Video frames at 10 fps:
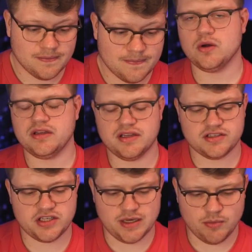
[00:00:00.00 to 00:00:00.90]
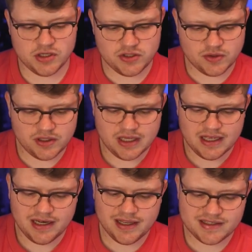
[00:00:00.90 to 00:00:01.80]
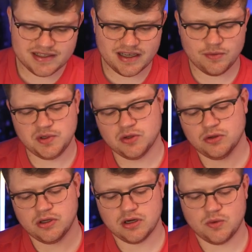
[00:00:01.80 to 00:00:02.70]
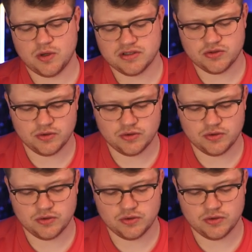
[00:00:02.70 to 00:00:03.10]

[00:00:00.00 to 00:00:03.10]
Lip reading: Now in this shared module, let's say we no longer want